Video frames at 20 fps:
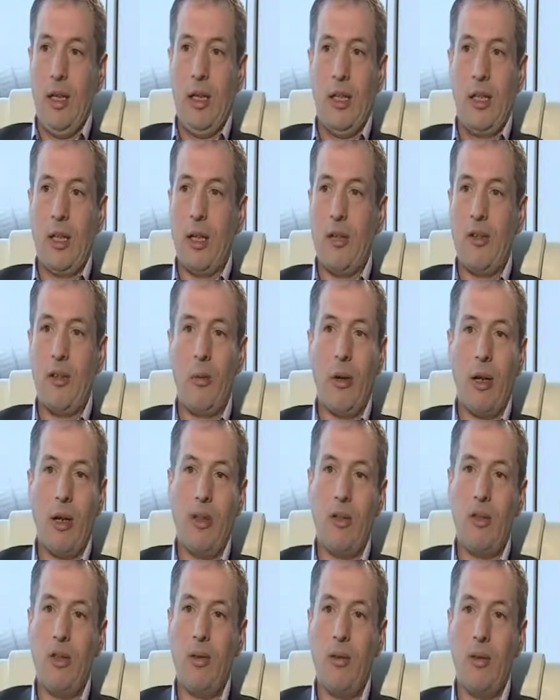you're going to run
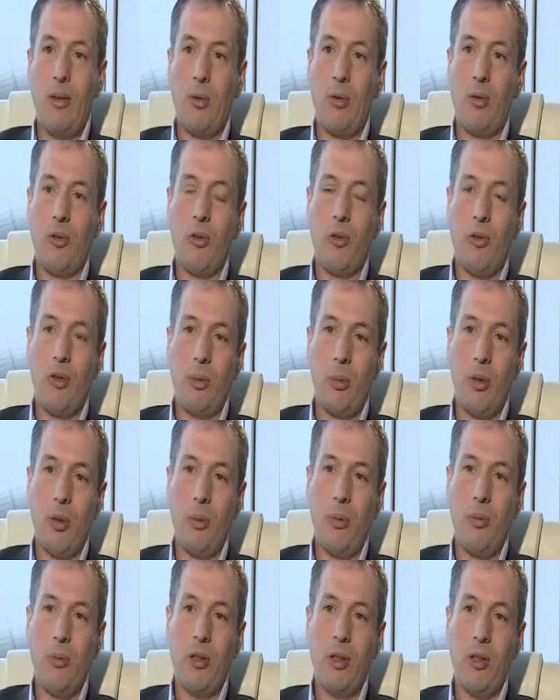into all sorts of
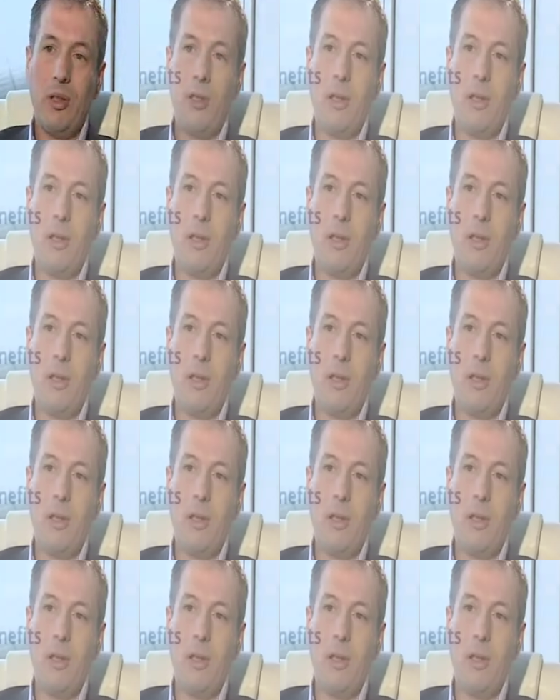problems.